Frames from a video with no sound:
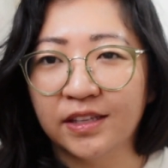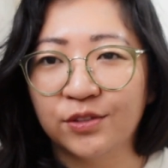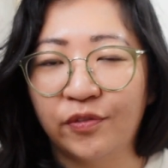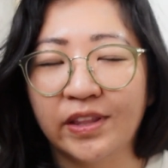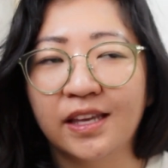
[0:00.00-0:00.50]

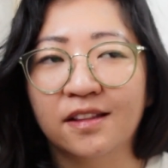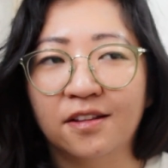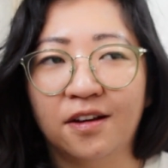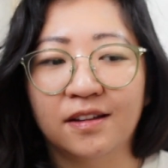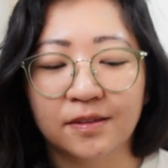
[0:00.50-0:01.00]
feeling a
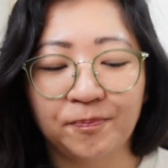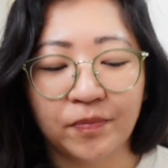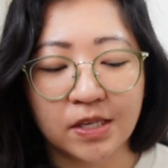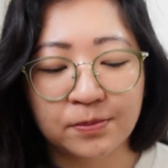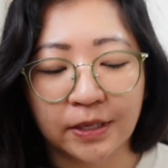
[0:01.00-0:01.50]
lot,
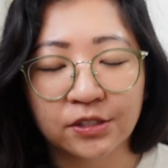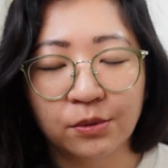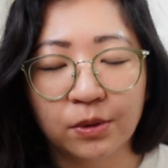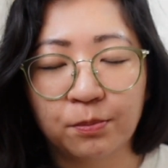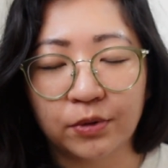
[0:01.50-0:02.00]
especially
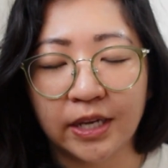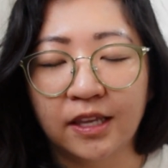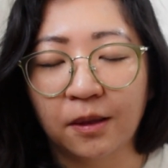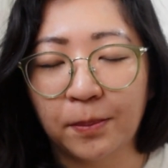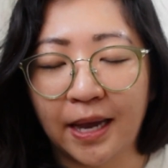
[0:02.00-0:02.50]
with
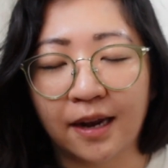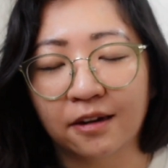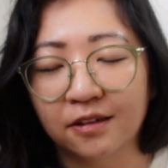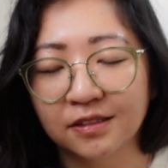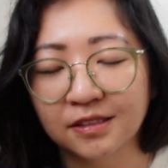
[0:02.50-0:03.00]
breaking
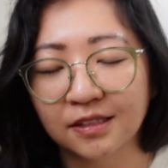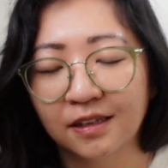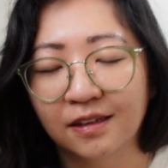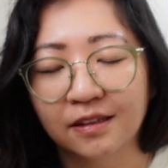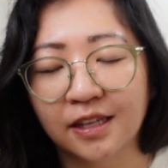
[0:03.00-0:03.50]
patterns,
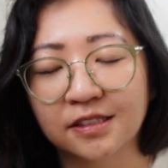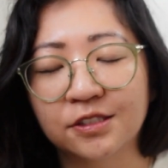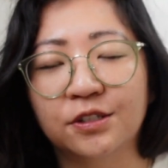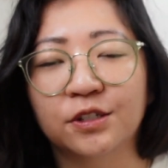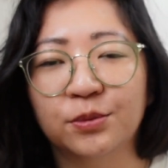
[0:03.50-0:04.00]
that
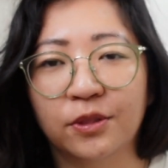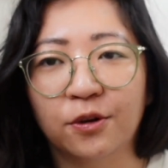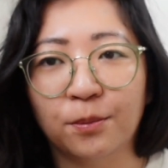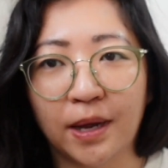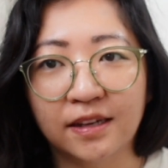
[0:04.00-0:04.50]
starts with
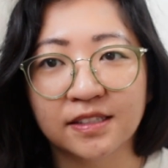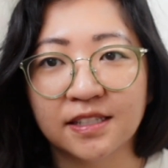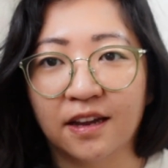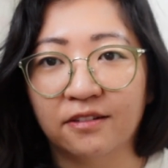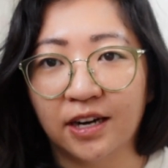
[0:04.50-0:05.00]
your
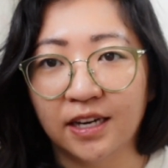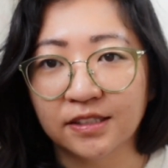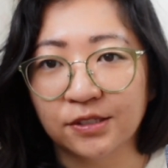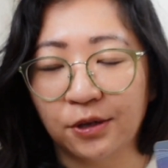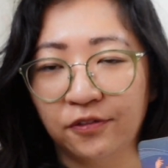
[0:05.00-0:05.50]
mindset,
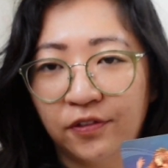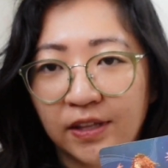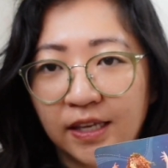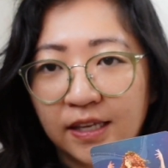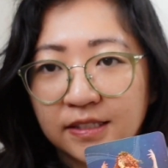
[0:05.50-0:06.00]
right? So I
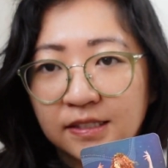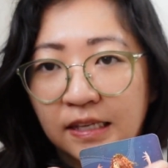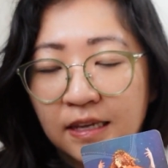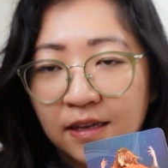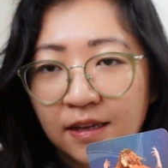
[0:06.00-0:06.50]
feel like it's
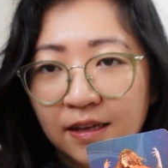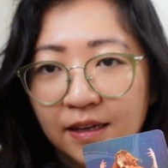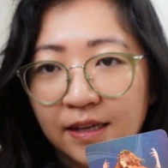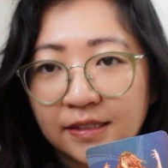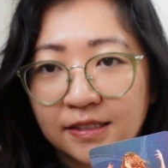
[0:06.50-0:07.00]

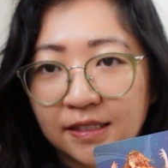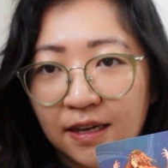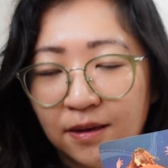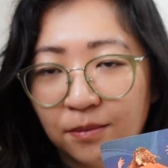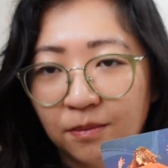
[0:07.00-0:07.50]

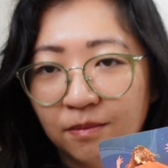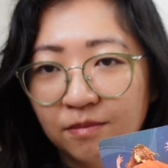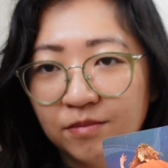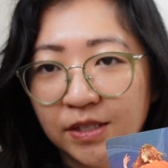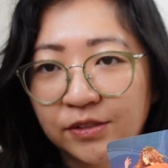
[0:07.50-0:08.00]

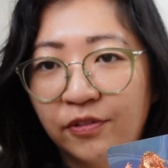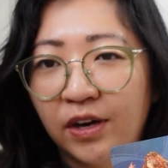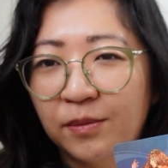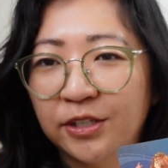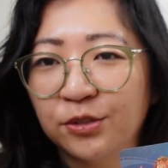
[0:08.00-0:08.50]

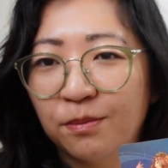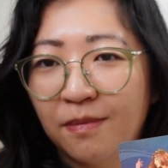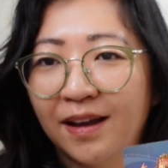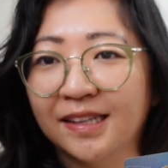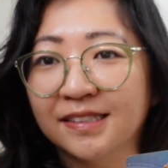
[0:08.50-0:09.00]
very much a
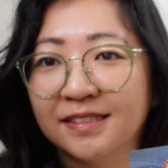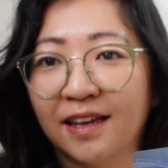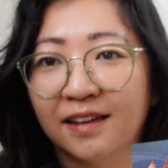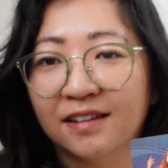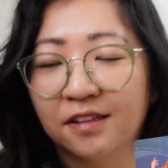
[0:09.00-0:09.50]

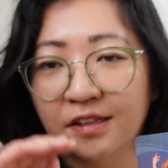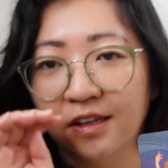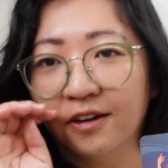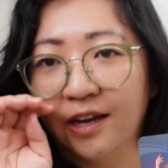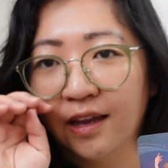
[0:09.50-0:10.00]
mindset
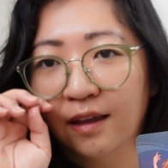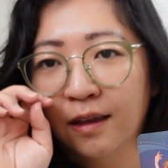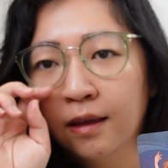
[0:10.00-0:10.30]
clearing.